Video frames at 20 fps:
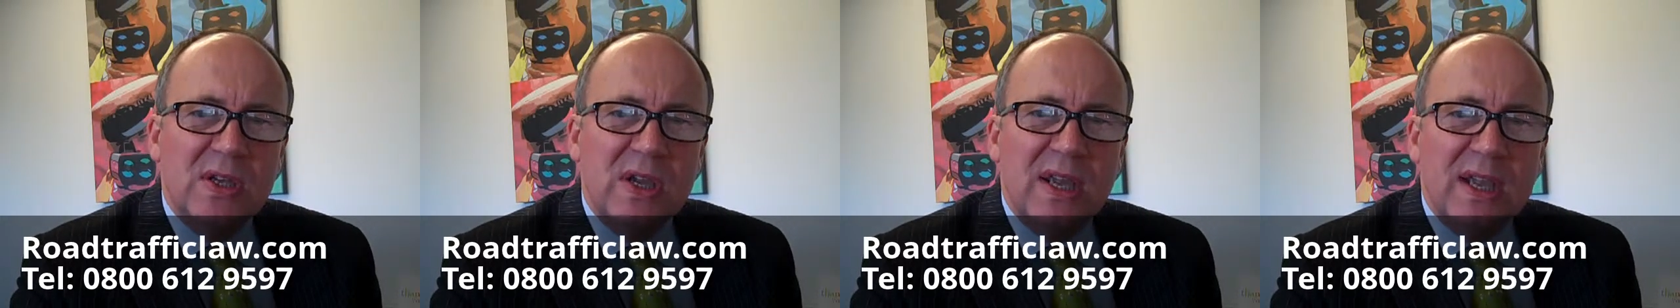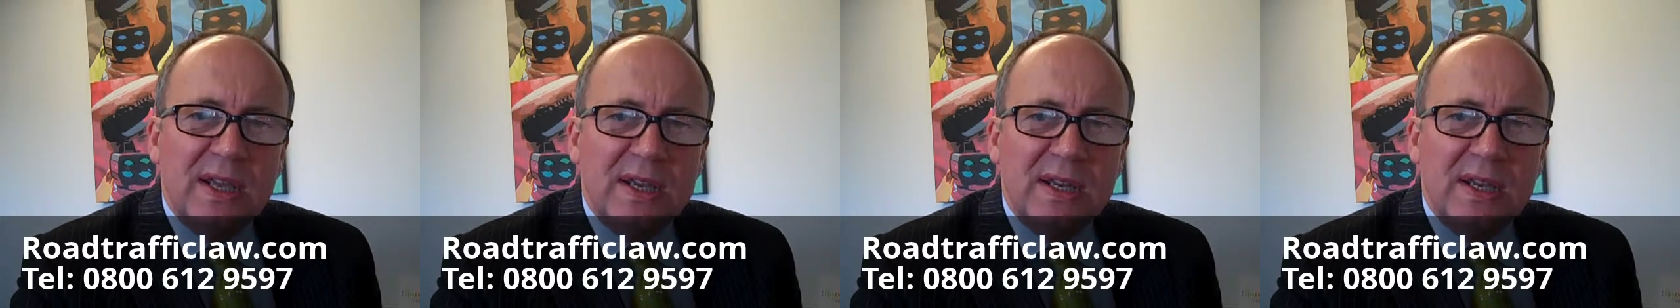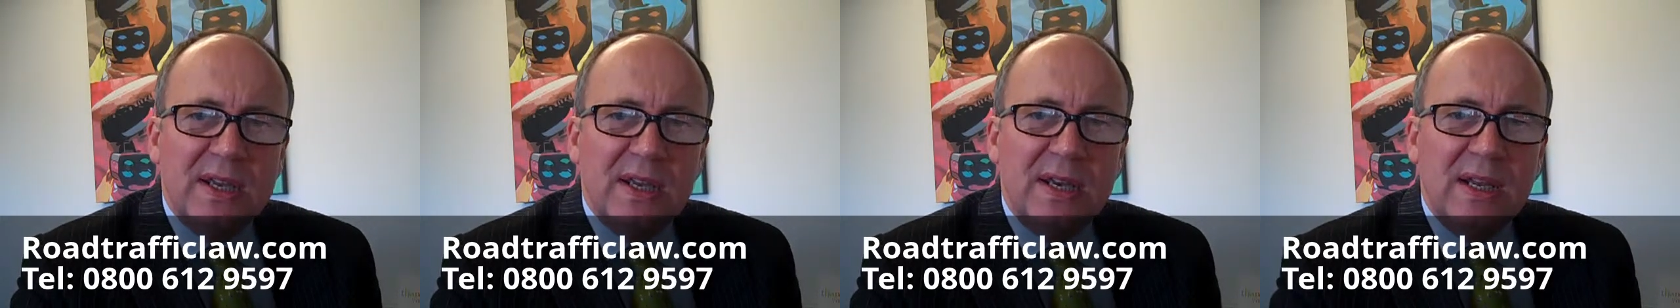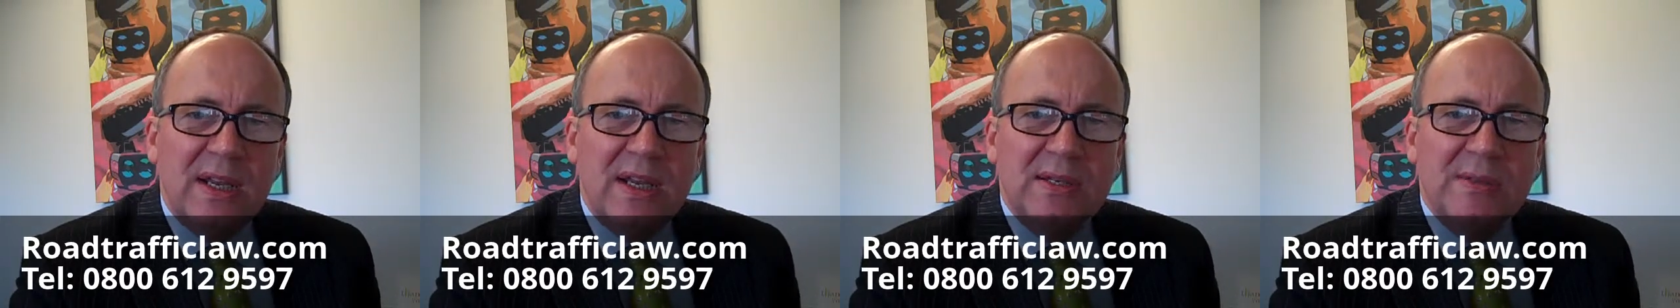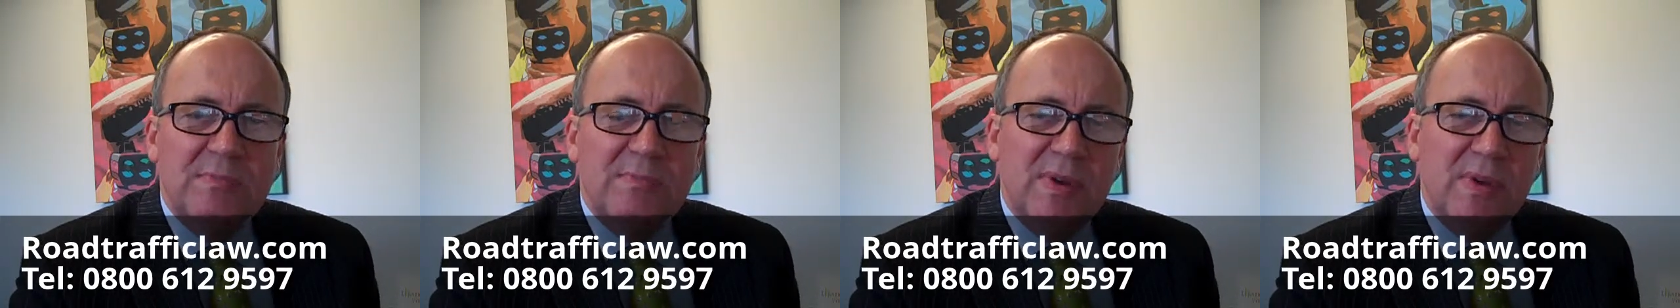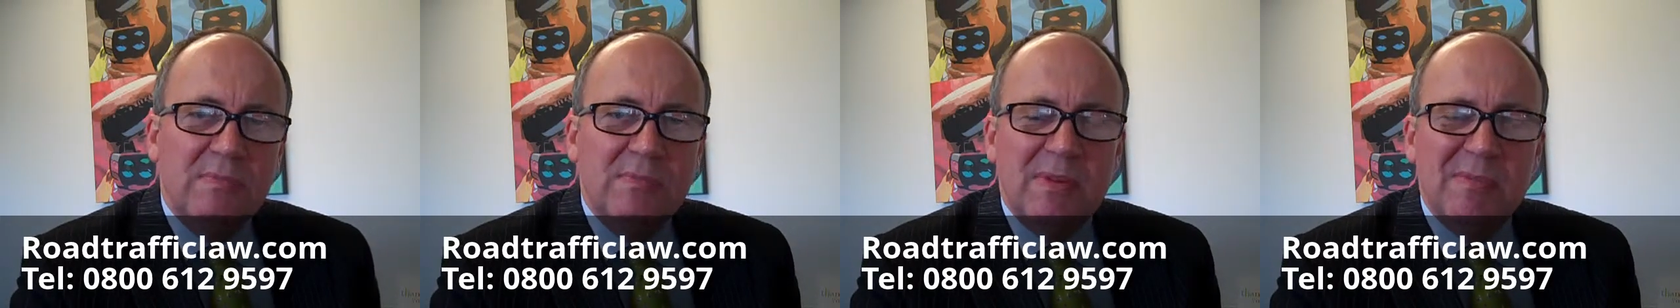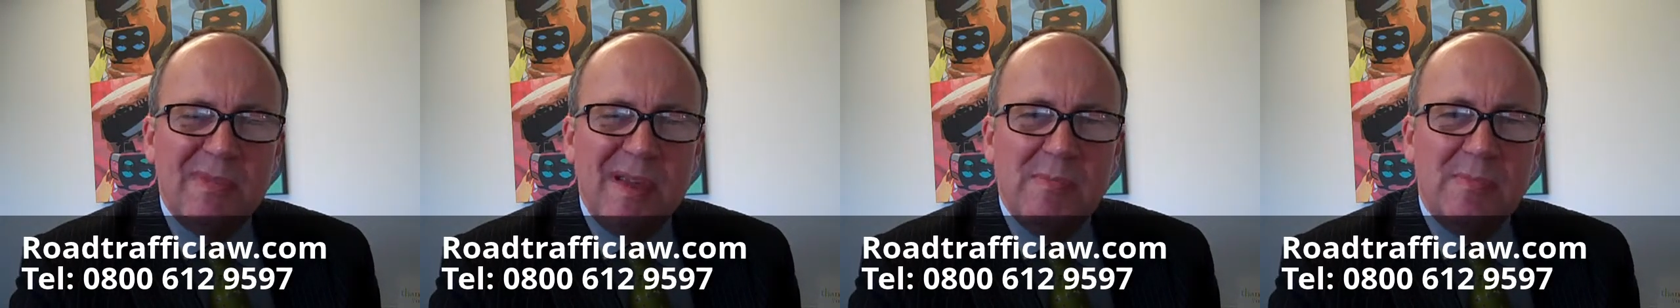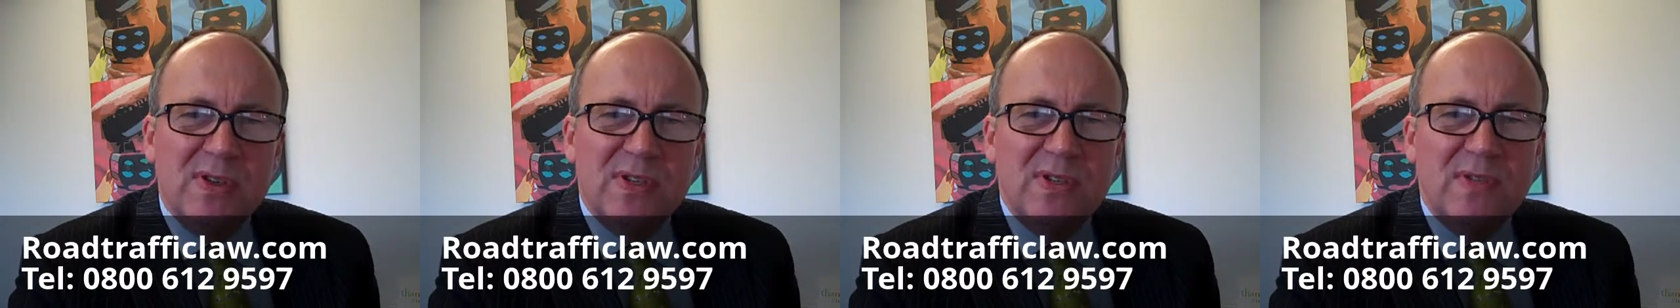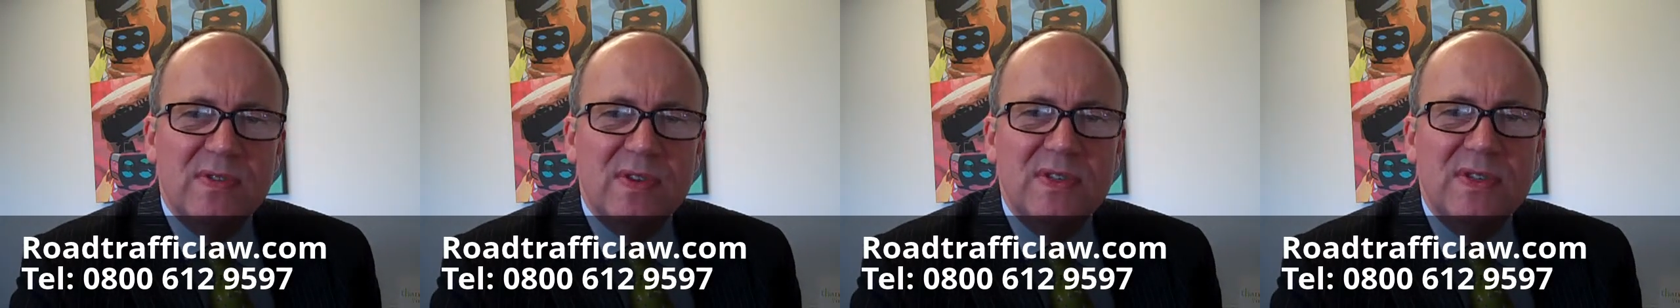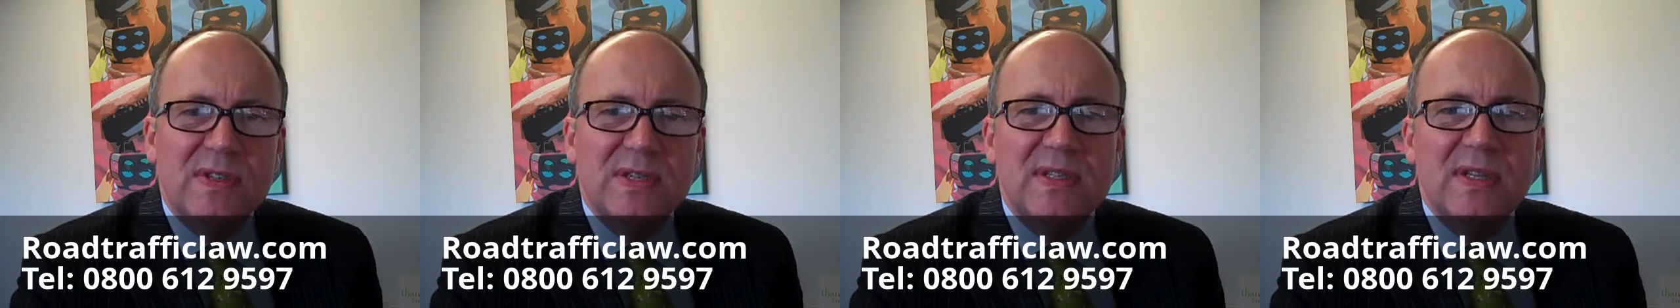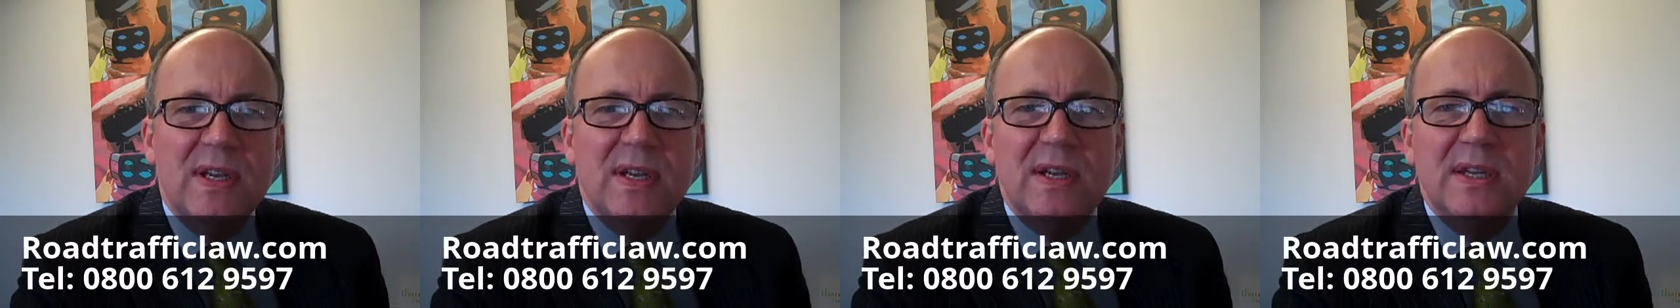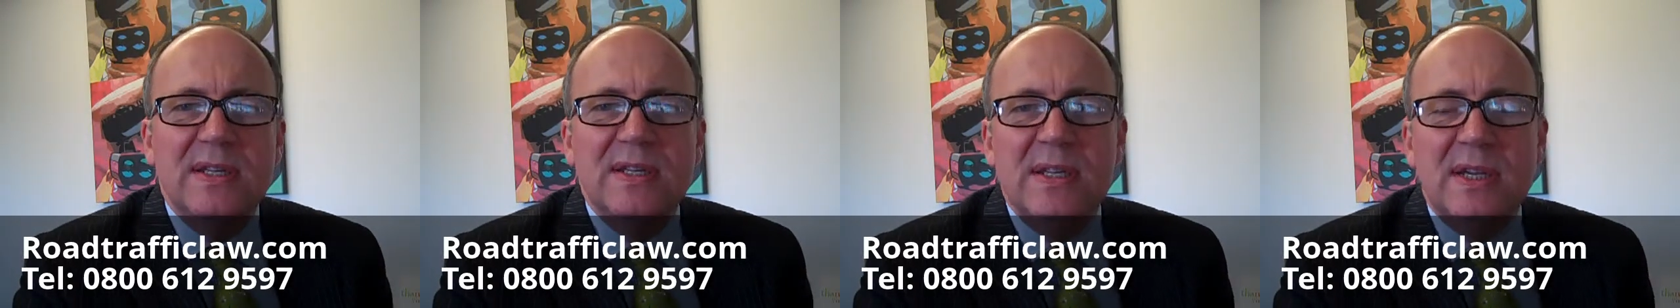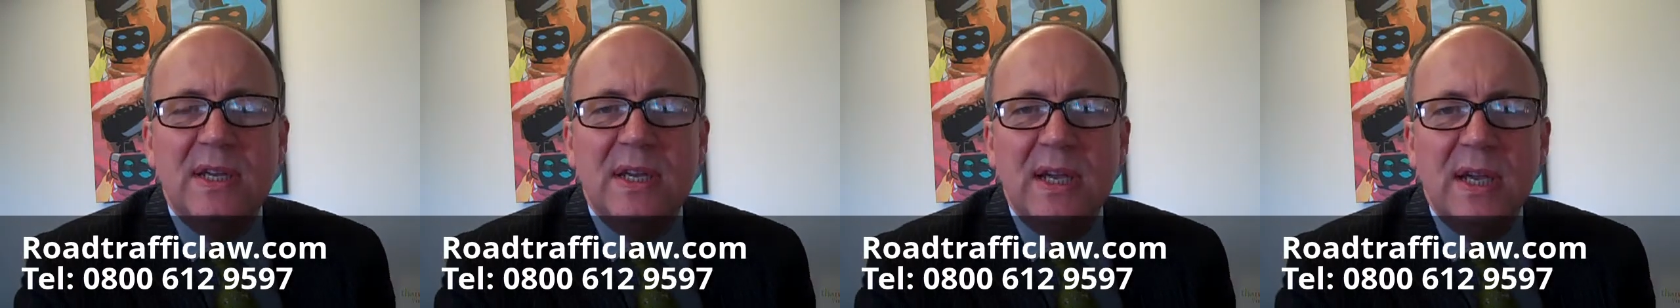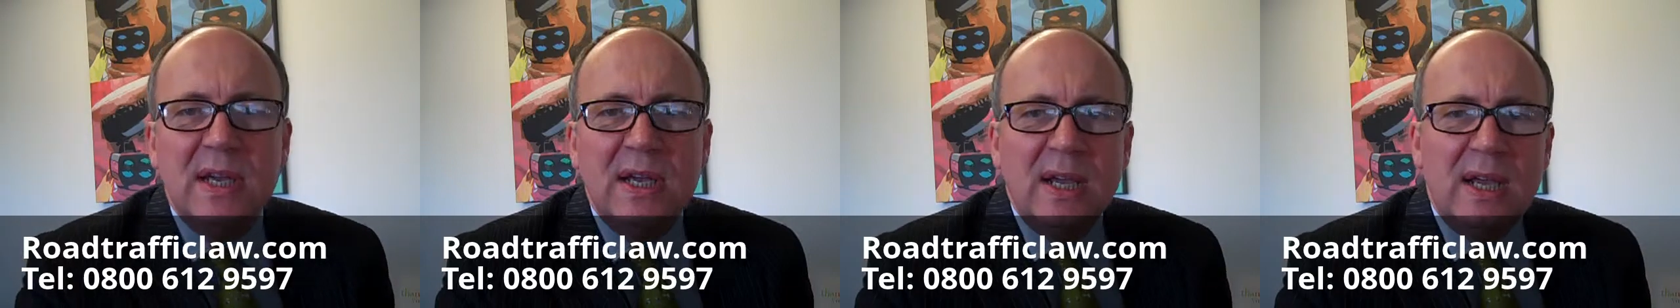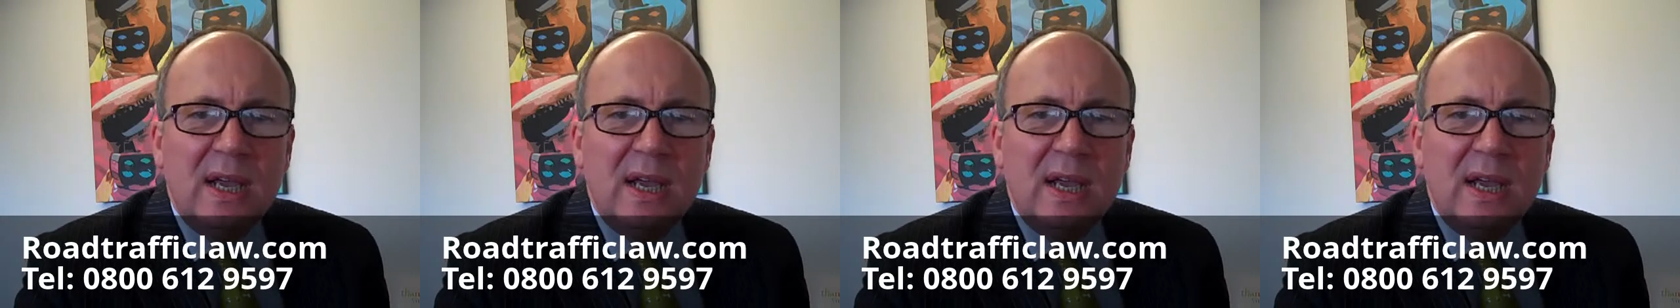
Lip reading: to alienate members of their society,